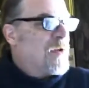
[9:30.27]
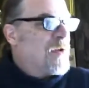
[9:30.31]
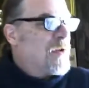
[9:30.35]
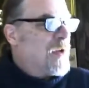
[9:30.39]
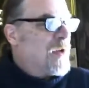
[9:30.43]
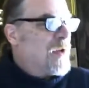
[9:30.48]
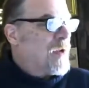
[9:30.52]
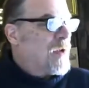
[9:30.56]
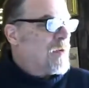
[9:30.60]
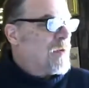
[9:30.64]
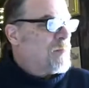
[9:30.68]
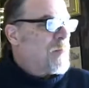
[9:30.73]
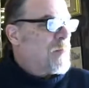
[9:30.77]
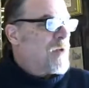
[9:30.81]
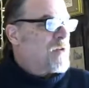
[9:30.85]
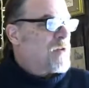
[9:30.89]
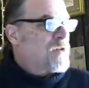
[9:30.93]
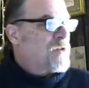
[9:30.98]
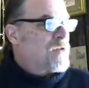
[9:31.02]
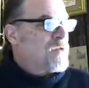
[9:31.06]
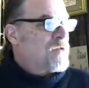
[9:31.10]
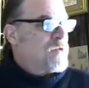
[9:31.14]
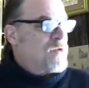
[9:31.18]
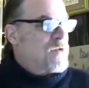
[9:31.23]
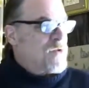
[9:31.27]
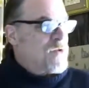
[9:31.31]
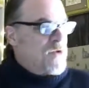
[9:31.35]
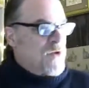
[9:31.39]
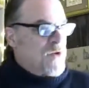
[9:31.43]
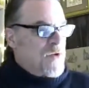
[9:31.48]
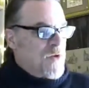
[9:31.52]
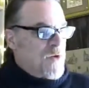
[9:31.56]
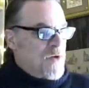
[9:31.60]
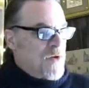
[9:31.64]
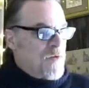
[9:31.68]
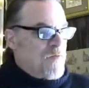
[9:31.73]
I meant to
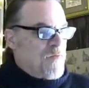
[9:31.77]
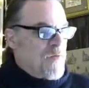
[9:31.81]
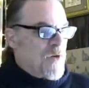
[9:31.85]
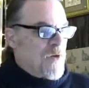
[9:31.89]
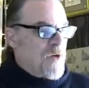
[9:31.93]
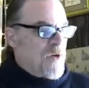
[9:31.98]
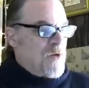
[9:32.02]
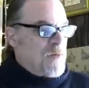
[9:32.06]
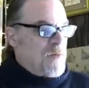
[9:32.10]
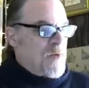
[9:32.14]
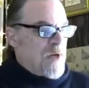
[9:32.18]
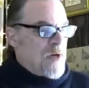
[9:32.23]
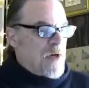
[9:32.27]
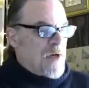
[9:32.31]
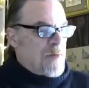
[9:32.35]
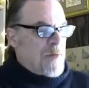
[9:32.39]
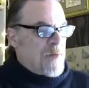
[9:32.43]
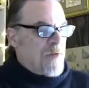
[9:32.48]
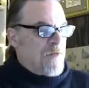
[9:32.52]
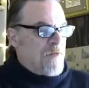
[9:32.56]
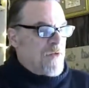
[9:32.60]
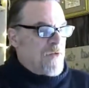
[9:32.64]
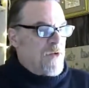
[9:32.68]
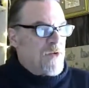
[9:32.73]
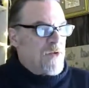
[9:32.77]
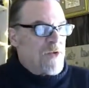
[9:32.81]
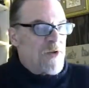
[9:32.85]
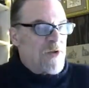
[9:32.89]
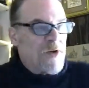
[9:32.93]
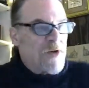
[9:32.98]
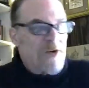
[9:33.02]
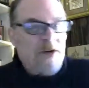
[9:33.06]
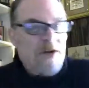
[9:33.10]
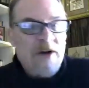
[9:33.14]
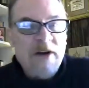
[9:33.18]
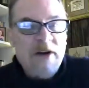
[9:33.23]
turn the volume down on my phone
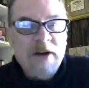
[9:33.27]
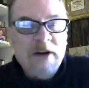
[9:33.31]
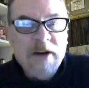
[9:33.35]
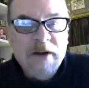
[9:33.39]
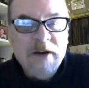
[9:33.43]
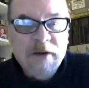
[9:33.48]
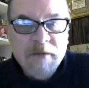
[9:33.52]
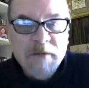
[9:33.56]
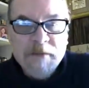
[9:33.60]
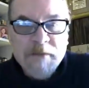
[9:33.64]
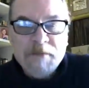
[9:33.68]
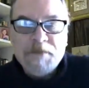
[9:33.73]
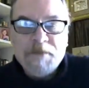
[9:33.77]
earlier and I didn't.